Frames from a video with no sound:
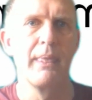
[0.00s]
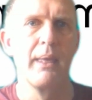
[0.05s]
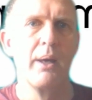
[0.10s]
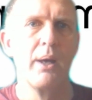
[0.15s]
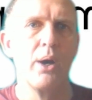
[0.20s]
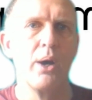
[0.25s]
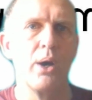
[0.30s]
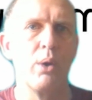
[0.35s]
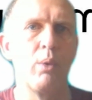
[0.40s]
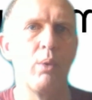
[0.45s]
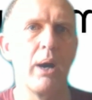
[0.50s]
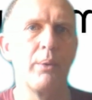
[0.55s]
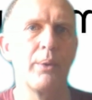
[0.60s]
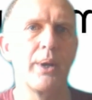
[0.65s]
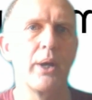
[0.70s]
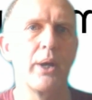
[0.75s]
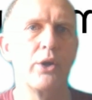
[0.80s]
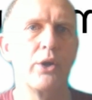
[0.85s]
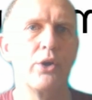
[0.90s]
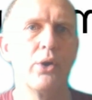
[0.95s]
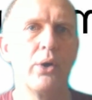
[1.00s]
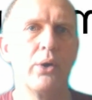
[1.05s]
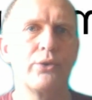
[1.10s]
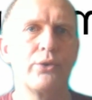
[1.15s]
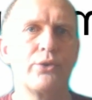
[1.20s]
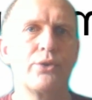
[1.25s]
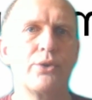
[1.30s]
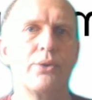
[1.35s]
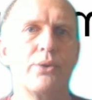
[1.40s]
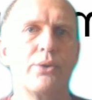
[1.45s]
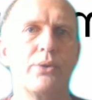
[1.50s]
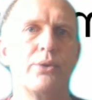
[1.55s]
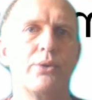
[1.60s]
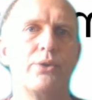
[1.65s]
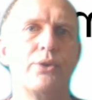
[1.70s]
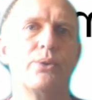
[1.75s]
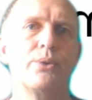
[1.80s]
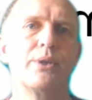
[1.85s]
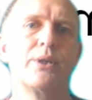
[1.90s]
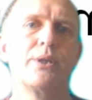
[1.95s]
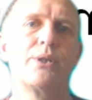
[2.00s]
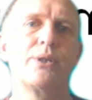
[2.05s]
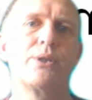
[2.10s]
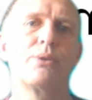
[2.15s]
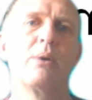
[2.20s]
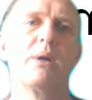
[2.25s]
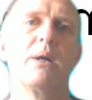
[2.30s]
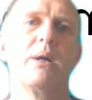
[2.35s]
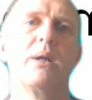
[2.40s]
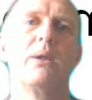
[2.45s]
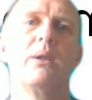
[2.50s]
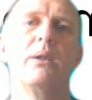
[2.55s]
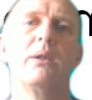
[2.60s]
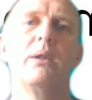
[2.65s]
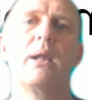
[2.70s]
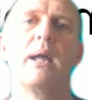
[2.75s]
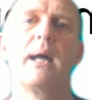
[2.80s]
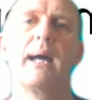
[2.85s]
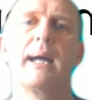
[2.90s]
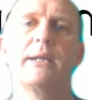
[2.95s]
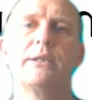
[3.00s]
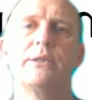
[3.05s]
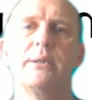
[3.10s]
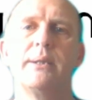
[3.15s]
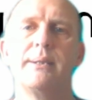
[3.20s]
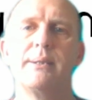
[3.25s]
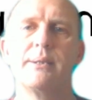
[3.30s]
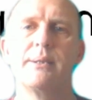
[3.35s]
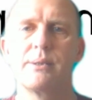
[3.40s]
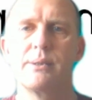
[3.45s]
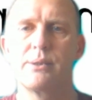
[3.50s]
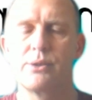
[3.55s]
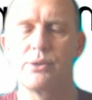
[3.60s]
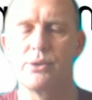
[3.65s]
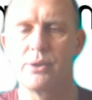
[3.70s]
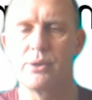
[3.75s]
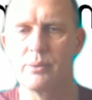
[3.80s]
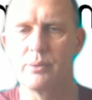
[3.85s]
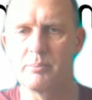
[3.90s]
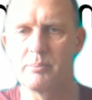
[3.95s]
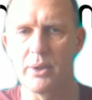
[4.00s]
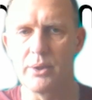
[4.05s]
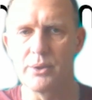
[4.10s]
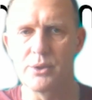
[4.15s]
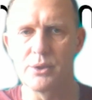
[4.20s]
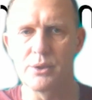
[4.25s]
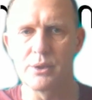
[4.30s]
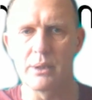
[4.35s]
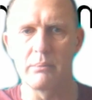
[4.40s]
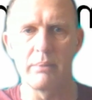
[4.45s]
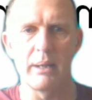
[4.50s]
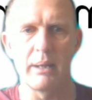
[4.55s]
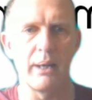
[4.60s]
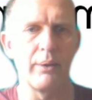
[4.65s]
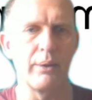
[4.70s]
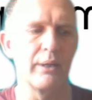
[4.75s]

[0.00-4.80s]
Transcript: Why would I not do this? Well, actually this is to do with processing power.